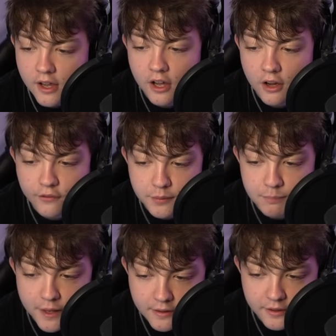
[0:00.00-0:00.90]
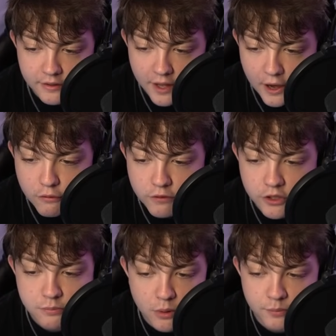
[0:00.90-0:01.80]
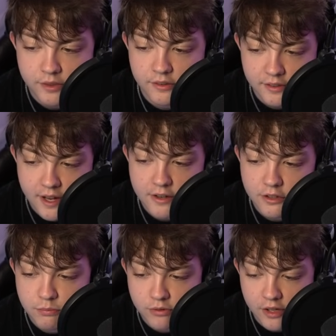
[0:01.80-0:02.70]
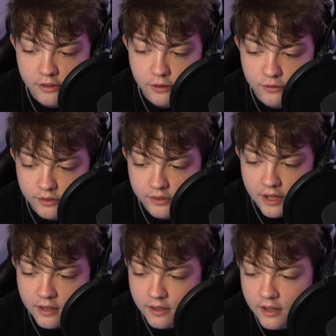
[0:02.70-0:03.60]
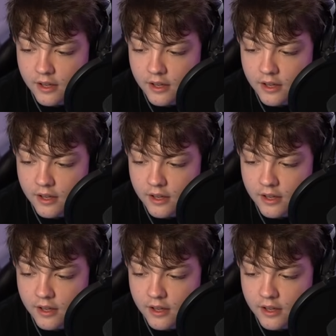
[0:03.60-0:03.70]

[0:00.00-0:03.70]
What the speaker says: of bending to outrage mobs and slander to protect their own skin.